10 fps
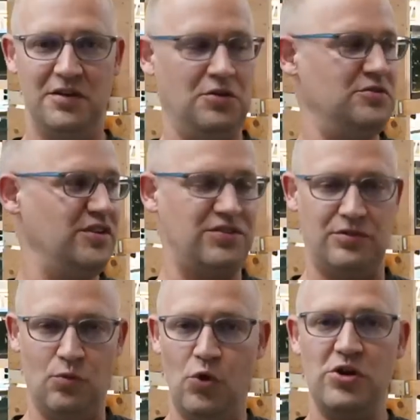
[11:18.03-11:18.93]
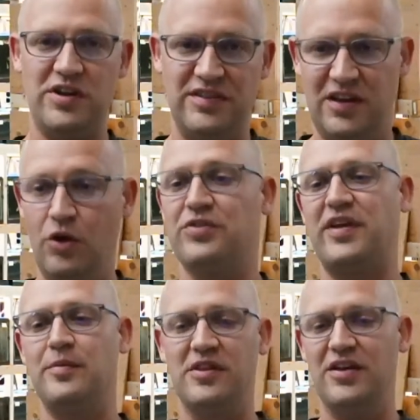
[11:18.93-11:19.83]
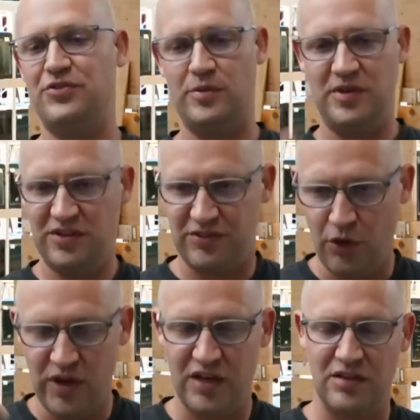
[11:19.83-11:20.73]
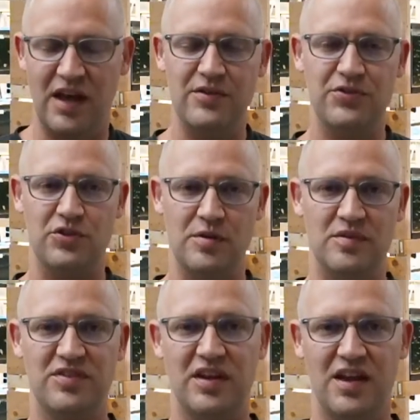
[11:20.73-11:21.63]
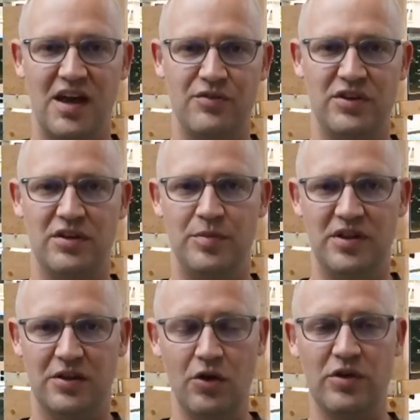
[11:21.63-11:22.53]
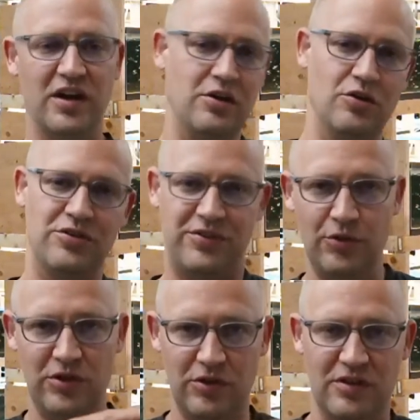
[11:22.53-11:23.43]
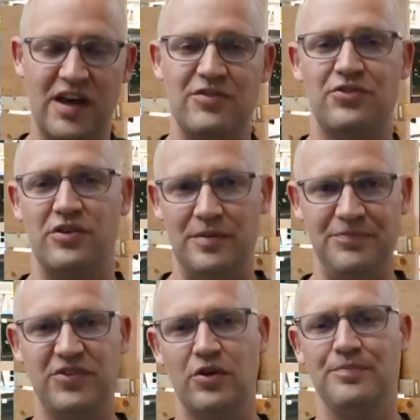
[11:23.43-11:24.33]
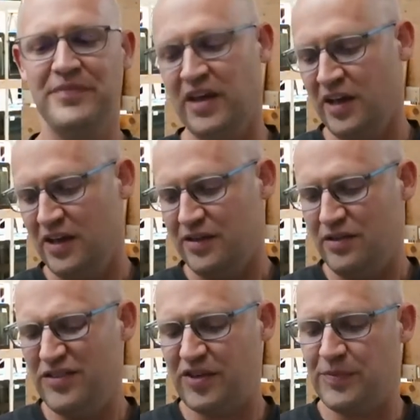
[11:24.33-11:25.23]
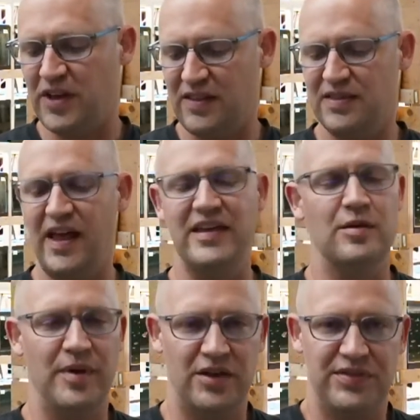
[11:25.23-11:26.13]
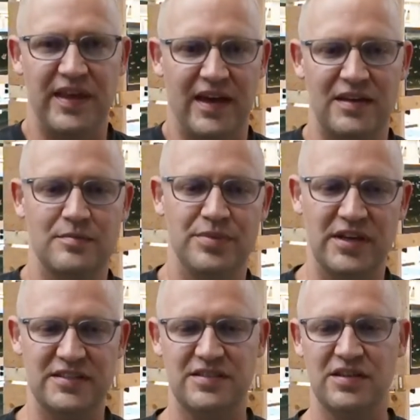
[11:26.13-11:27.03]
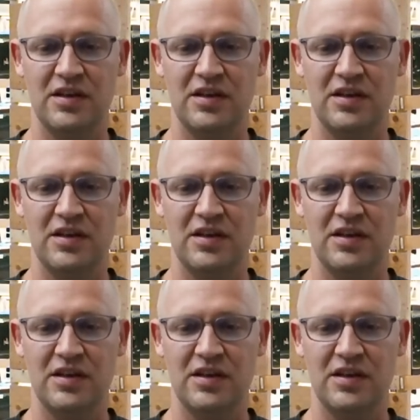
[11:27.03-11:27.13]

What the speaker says: just work and then, it's time to live stream, and just go ahead and live stream instead of having to be like, got to go to the studio to live stream. So there is something I like about that, but